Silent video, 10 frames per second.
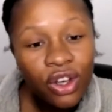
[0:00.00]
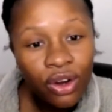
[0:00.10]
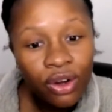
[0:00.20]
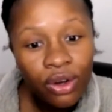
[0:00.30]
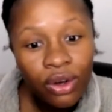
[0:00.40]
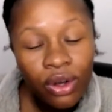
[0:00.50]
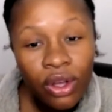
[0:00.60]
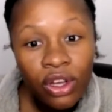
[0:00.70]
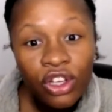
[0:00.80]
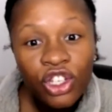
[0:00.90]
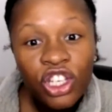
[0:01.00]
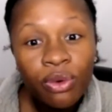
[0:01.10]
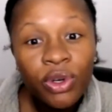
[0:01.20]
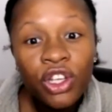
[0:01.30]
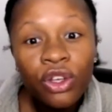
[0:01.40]
girl, she
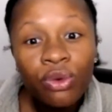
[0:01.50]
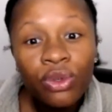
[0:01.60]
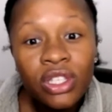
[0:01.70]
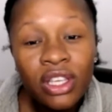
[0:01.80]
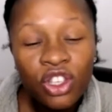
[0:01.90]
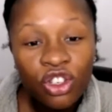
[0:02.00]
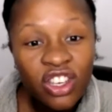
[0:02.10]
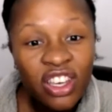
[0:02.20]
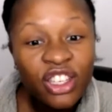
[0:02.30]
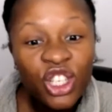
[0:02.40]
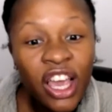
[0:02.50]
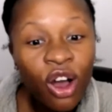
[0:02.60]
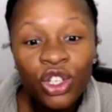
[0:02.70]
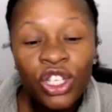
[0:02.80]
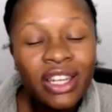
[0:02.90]
would use, so she
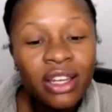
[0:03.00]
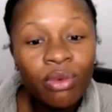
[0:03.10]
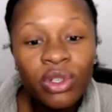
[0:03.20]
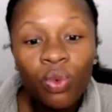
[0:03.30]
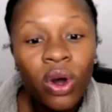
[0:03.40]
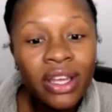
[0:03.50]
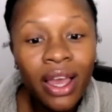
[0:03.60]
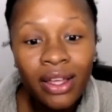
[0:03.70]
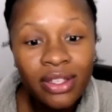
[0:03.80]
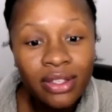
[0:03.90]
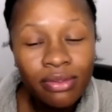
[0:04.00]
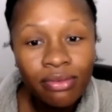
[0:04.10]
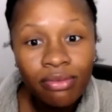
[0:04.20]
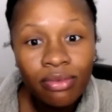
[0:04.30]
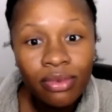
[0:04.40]
all she needed was one yes.
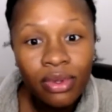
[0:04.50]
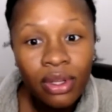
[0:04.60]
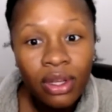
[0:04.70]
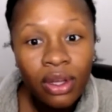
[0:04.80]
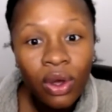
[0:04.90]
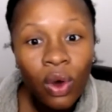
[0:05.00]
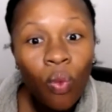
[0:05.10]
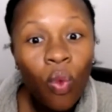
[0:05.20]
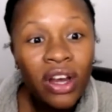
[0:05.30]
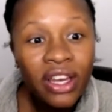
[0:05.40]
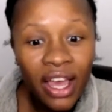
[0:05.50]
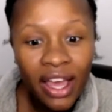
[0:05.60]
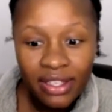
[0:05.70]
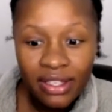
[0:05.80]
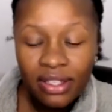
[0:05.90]
One
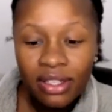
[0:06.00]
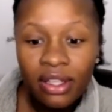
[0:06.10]
yes.